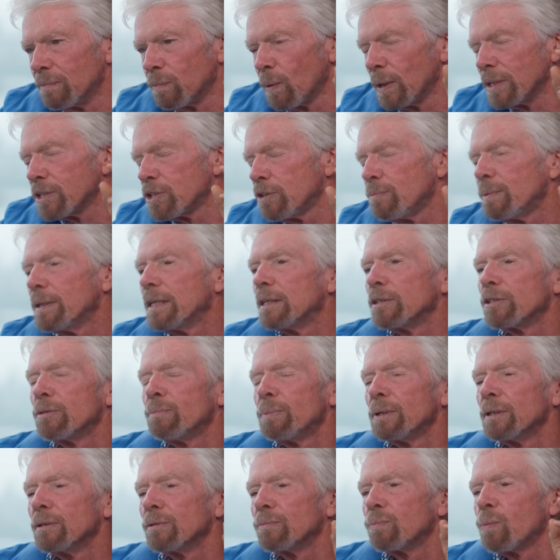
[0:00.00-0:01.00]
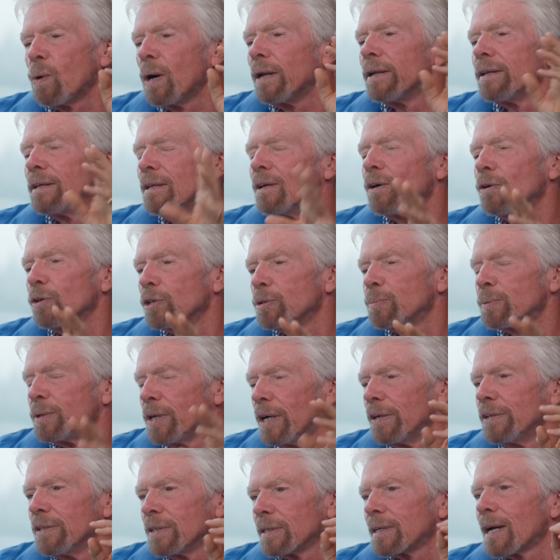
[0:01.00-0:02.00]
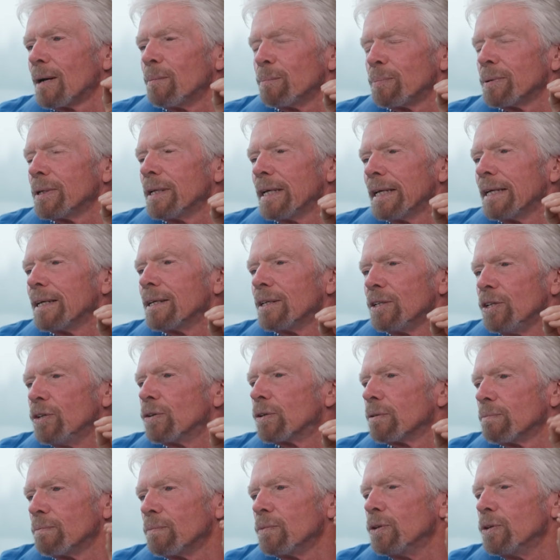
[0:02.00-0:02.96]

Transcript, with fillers: once you've been able to build one entrepreneurial company, you can,